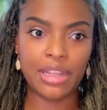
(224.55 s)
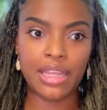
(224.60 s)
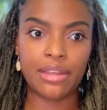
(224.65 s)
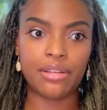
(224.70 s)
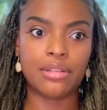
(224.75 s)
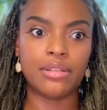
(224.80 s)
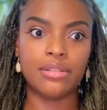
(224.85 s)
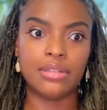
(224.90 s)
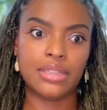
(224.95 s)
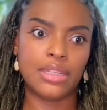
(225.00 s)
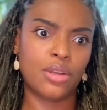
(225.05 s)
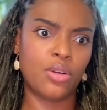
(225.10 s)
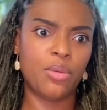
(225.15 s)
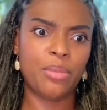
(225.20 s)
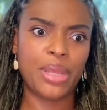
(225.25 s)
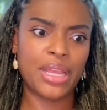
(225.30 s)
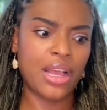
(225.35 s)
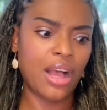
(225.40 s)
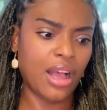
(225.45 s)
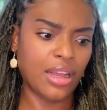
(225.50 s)
Like it's like, oh
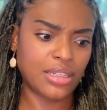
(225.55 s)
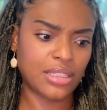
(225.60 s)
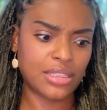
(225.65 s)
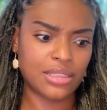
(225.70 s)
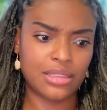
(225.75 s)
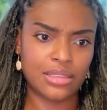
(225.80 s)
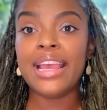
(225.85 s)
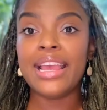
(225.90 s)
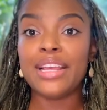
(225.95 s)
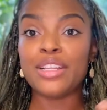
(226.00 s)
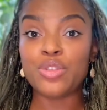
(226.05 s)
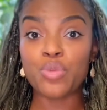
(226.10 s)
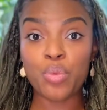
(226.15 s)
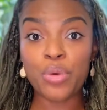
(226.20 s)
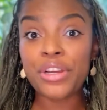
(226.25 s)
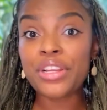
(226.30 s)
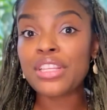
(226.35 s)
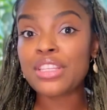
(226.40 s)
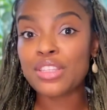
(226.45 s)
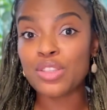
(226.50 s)
my gosh, it's, it's
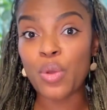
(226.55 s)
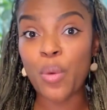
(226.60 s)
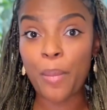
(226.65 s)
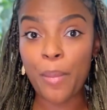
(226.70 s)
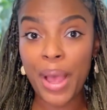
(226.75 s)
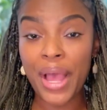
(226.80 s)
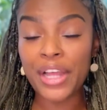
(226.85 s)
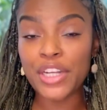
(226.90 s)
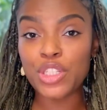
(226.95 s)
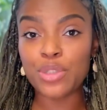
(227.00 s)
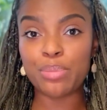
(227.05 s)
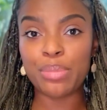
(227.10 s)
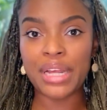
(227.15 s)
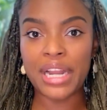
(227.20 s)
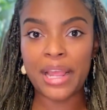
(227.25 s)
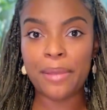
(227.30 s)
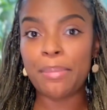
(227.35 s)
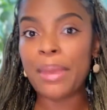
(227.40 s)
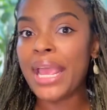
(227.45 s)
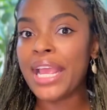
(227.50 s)
worth so much, but
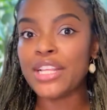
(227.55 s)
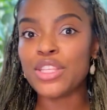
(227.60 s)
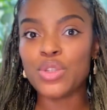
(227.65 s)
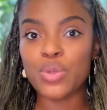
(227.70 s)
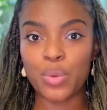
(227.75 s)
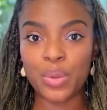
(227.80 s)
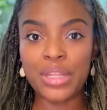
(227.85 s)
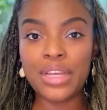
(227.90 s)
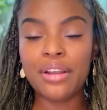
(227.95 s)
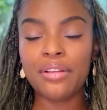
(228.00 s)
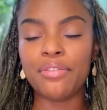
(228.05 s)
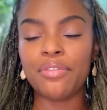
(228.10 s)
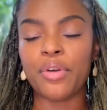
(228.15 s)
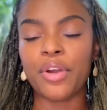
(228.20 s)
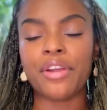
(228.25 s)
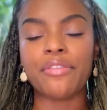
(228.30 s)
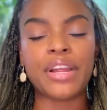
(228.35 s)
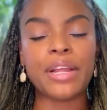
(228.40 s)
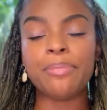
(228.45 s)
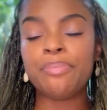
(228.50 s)
I paid so little for
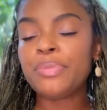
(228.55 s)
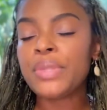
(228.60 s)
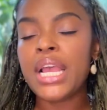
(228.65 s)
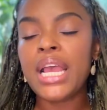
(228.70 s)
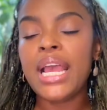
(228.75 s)
it, right?